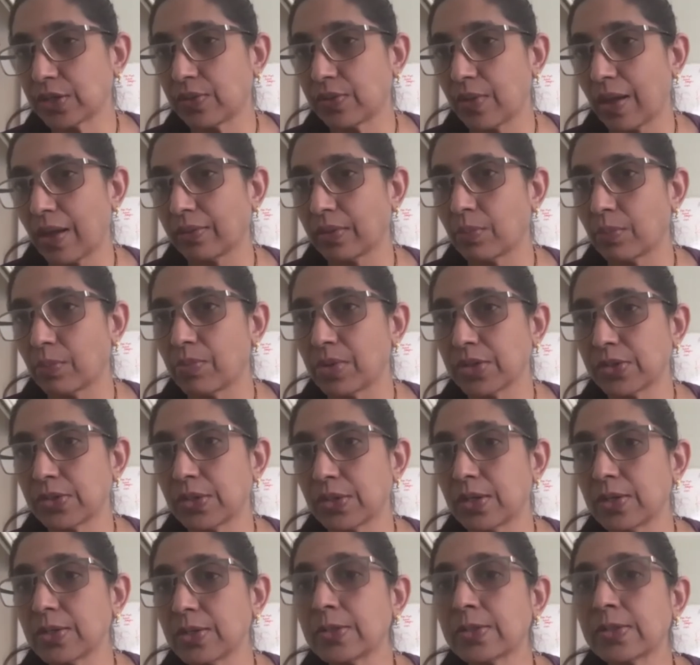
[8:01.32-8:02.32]
than the
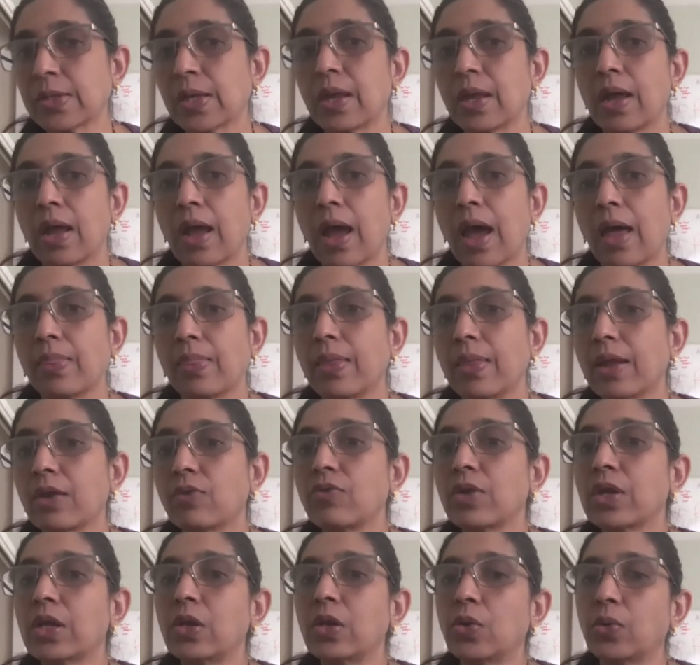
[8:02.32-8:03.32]
business. And then
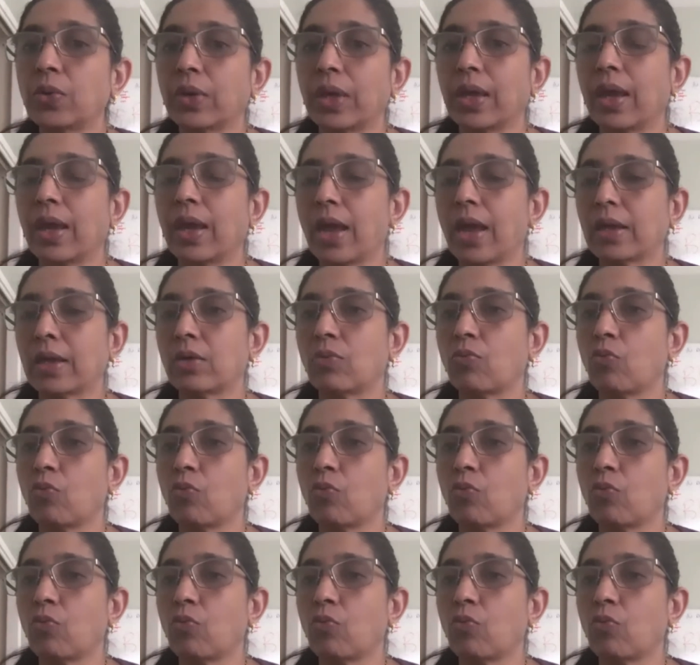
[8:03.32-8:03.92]
we're looking at